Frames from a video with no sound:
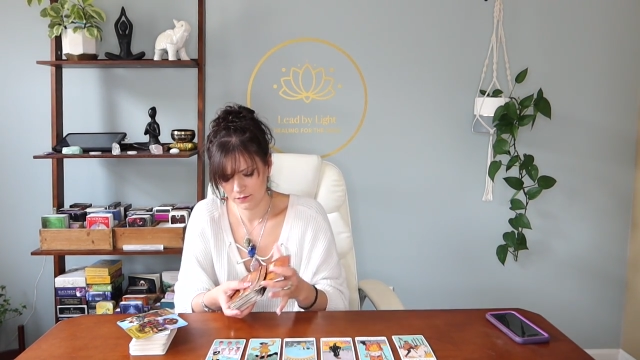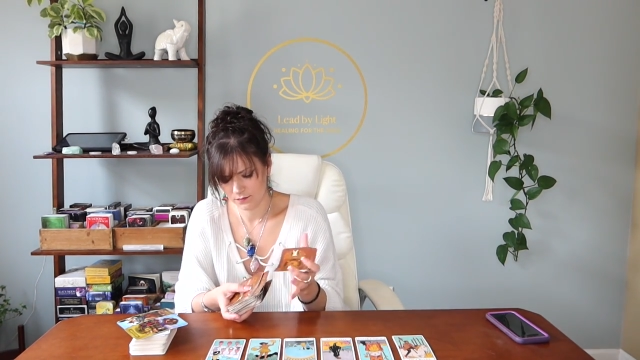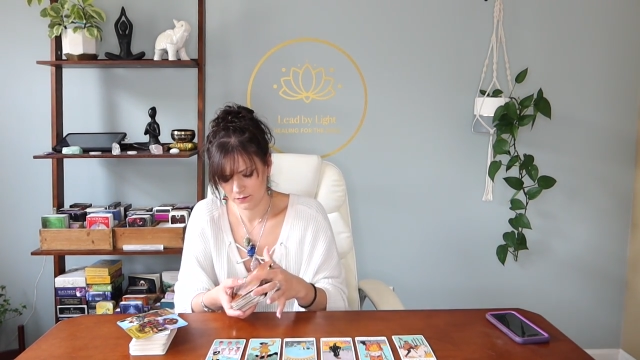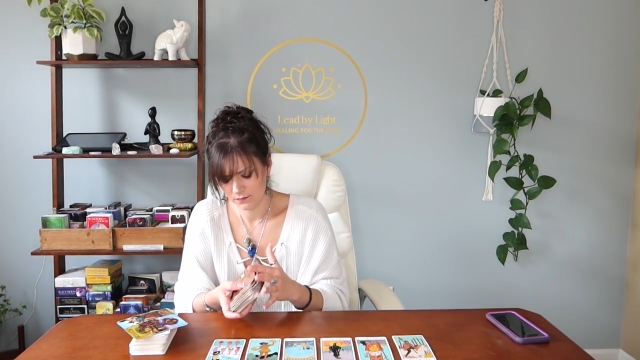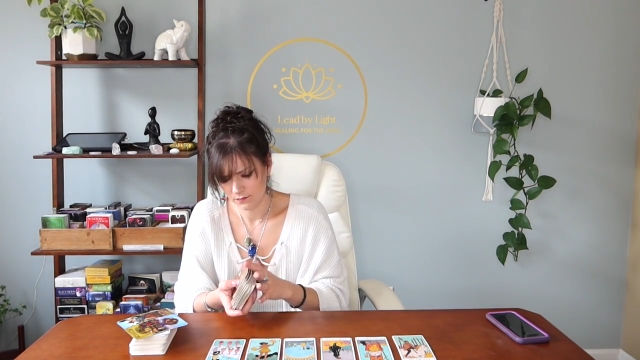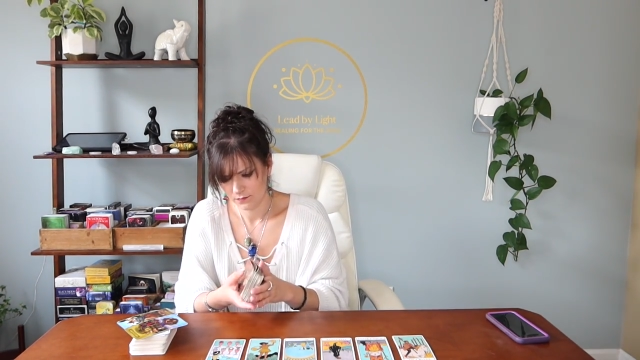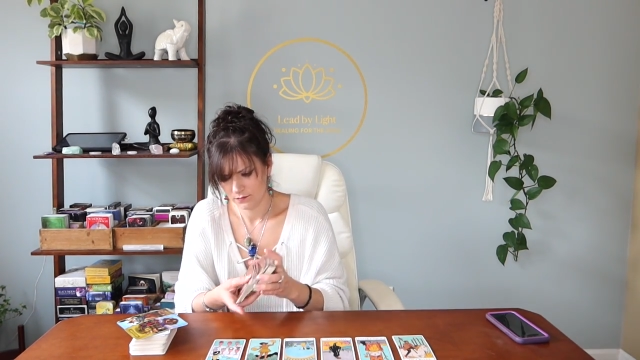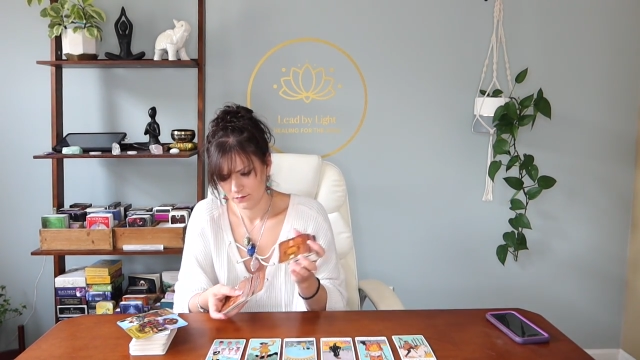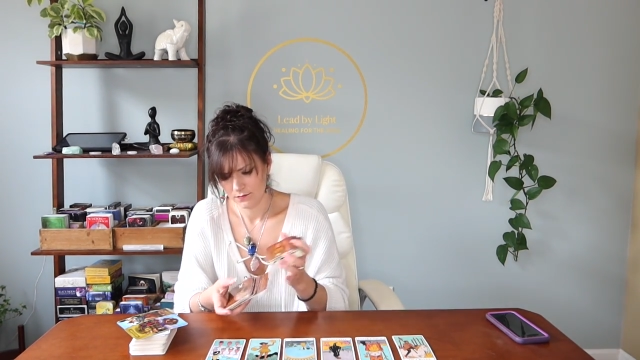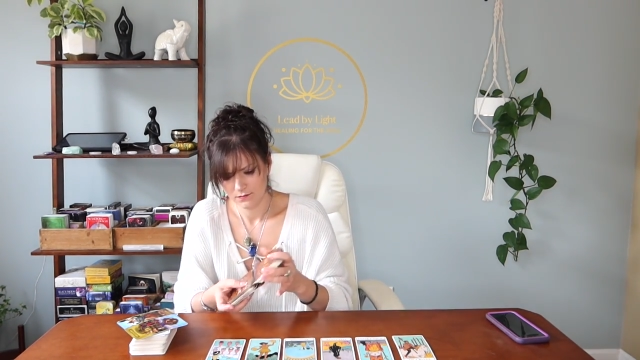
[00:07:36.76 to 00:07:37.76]

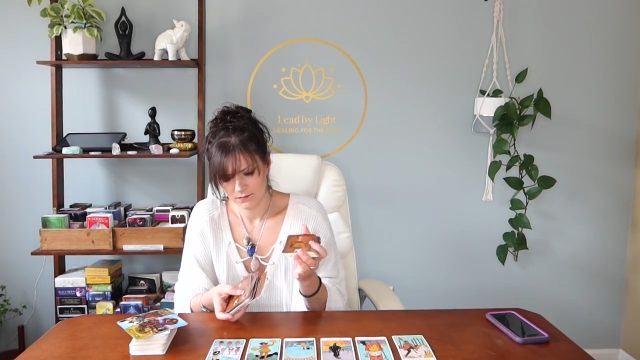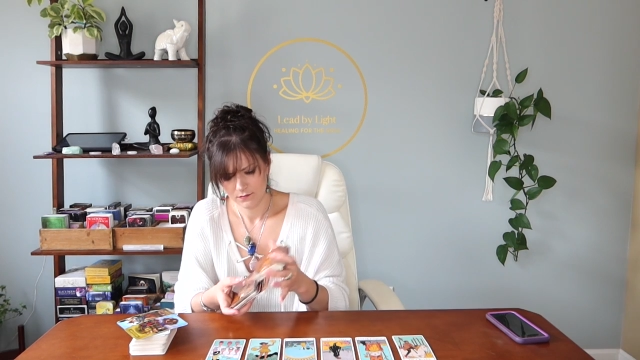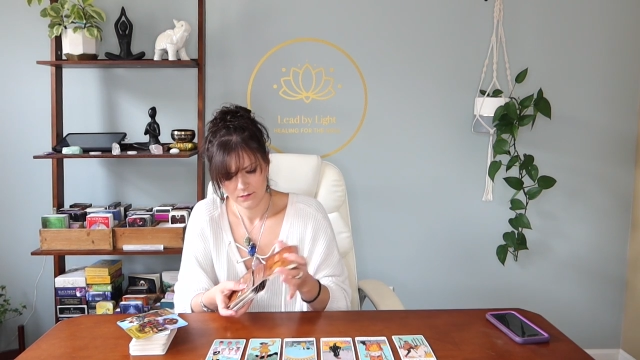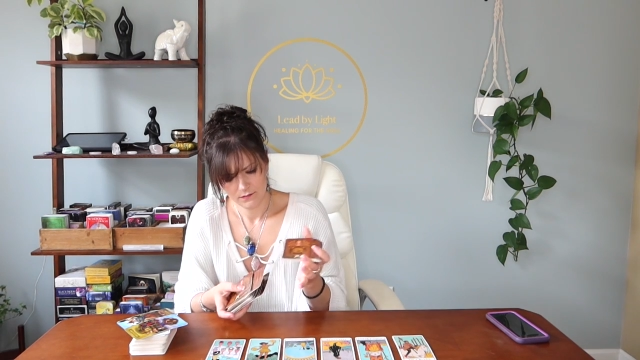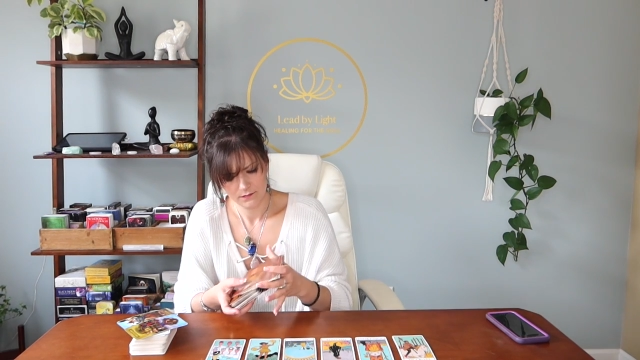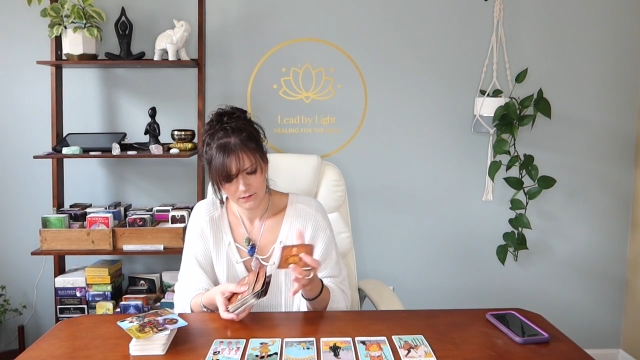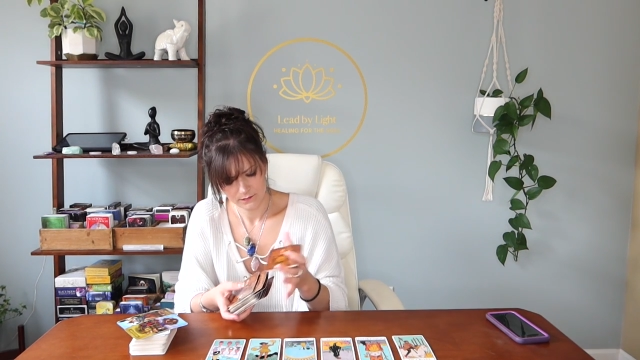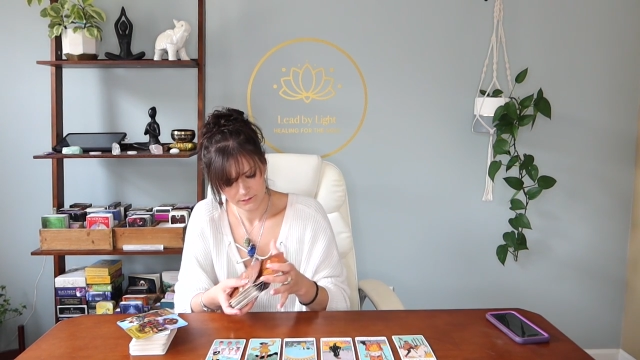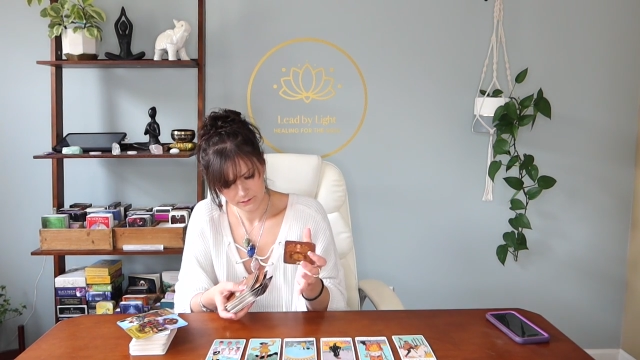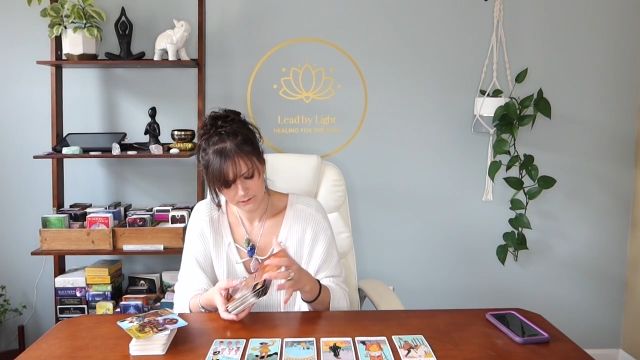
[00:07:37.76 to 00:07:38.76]

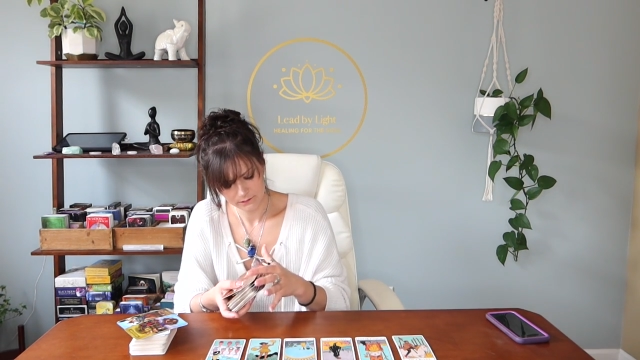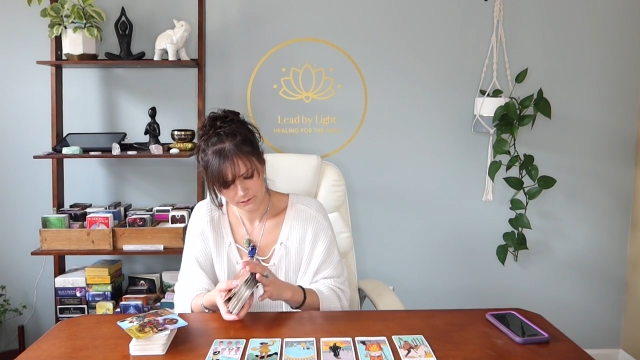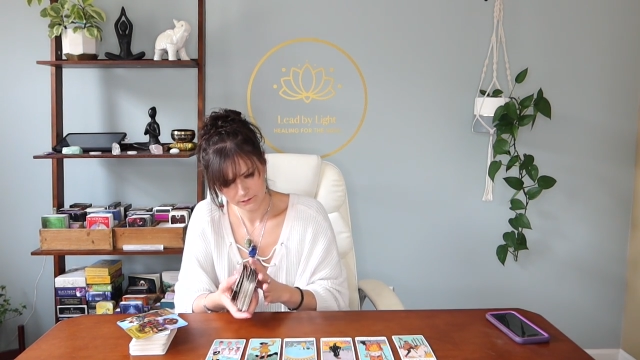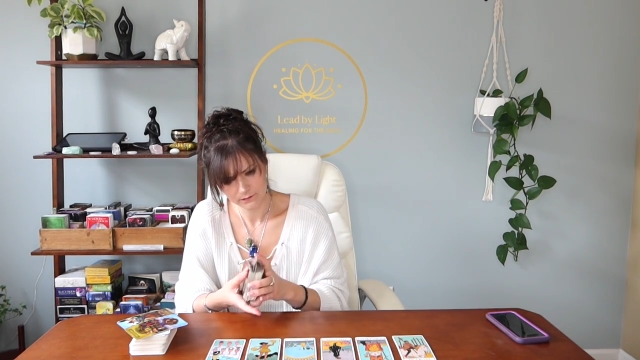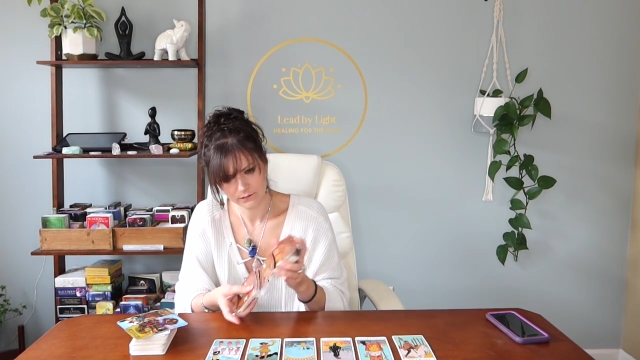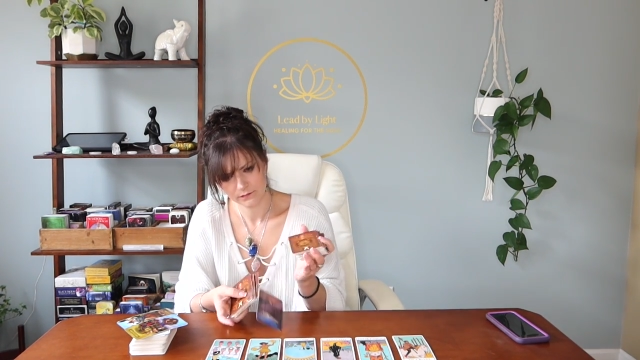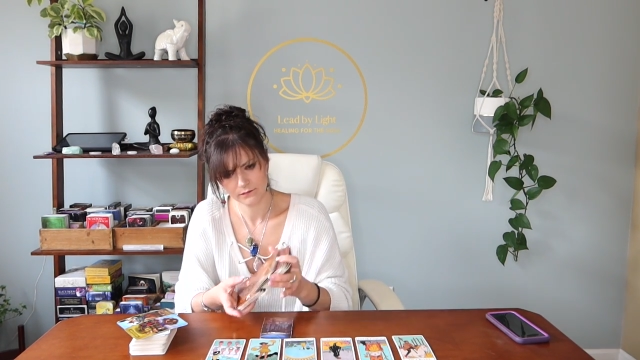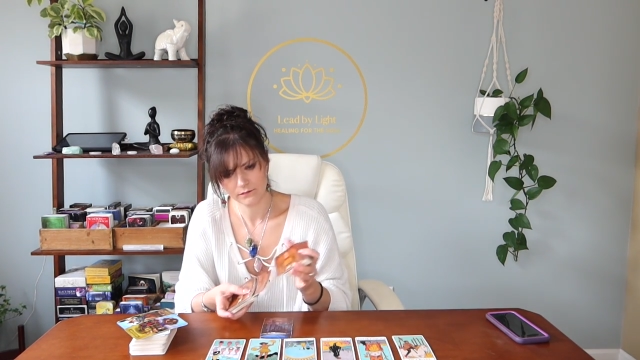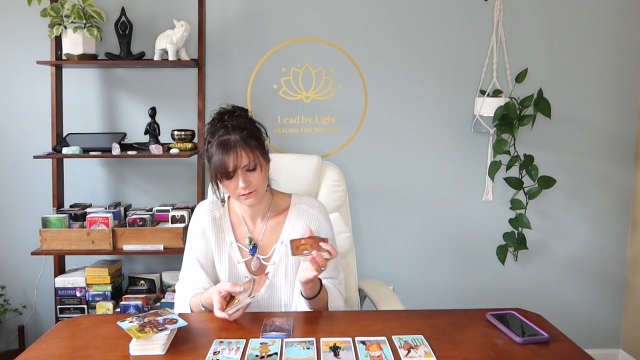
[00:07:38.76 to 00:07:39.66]
[no speech]